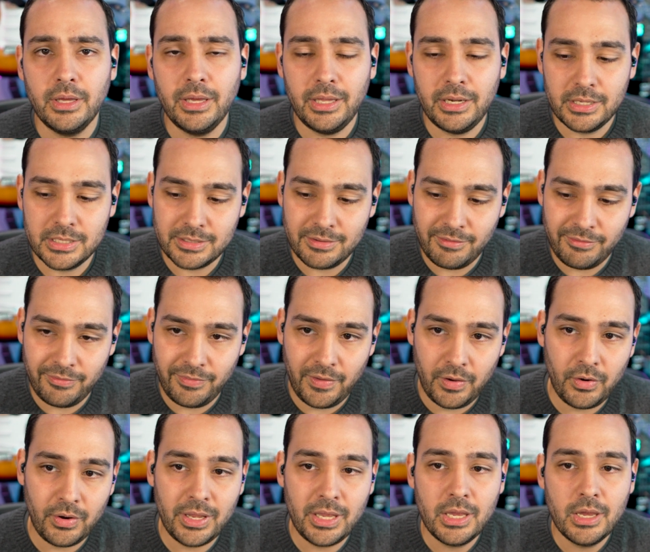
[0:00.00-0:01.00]
It is
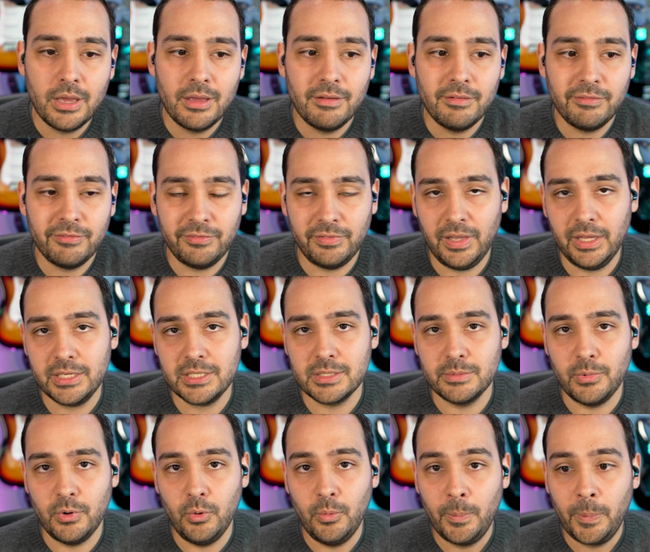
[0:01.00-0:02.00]
very
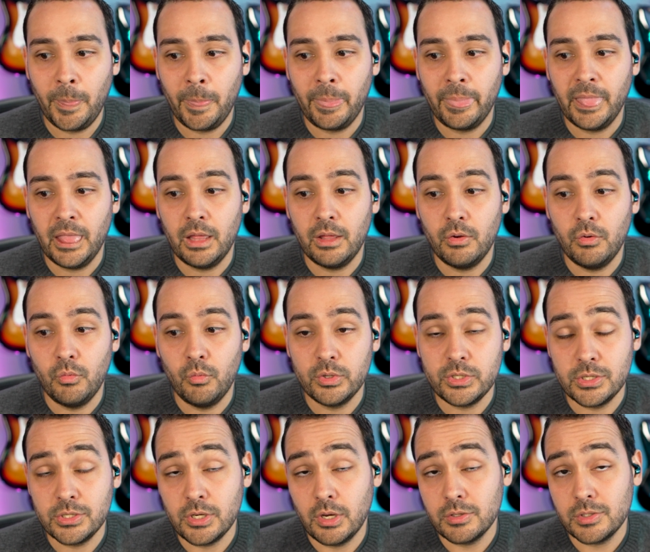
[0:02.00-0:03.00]
flexible,
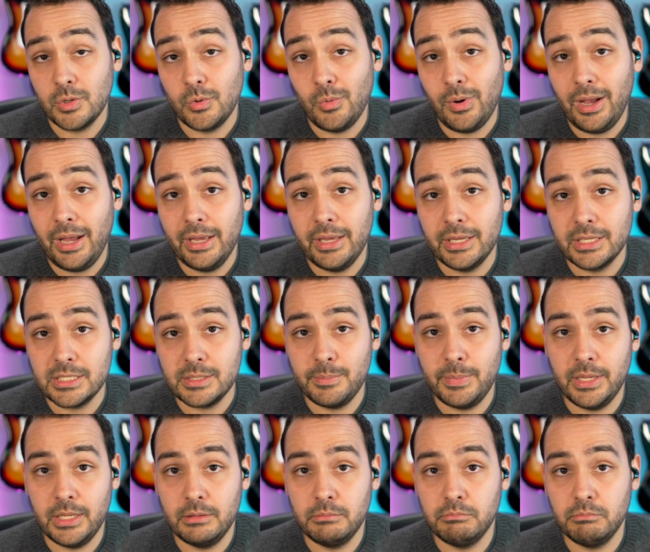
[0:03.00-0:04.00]
which is also why it's
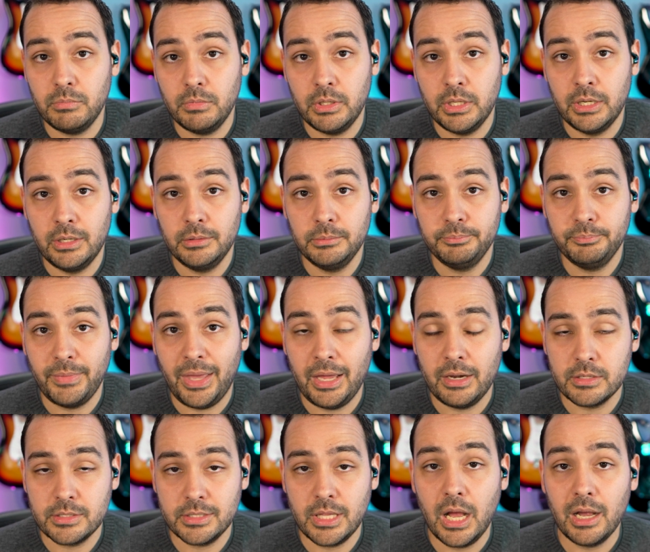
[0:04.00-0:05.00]
been, you know,
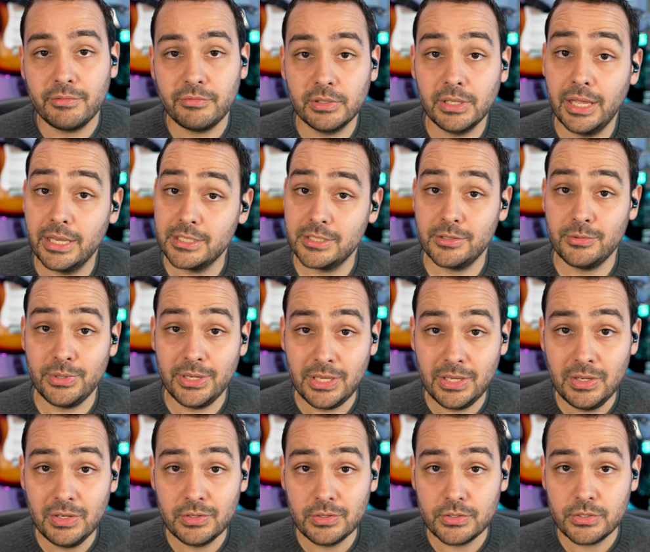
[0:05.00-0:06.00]
out of stock for the last three
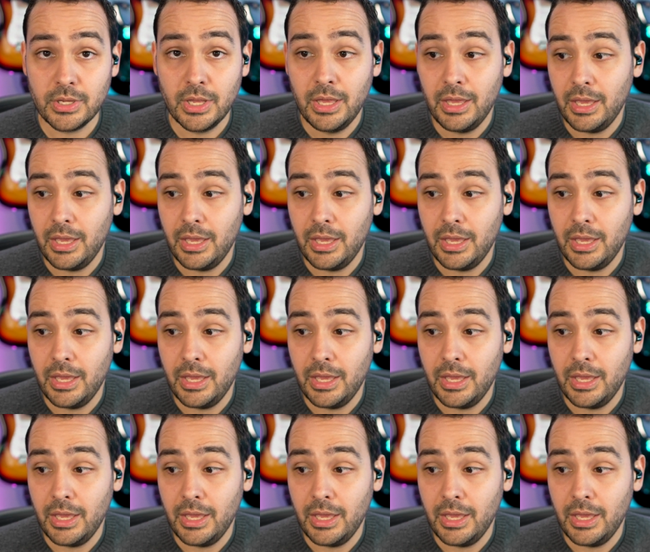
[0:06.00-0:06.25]
years.